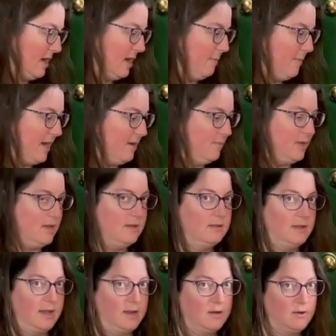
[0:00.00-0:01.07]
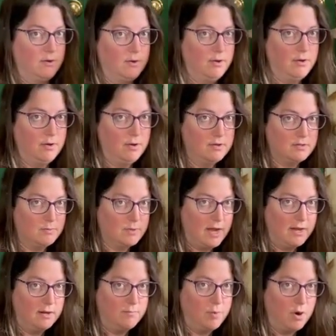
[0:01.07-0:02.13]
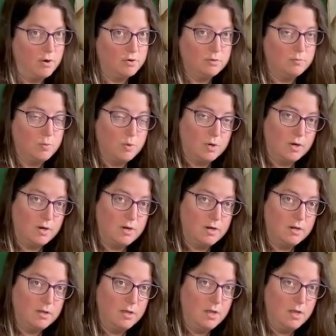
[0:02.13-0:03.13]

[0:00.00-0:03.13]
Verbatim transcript: It might be like some kind of particle board,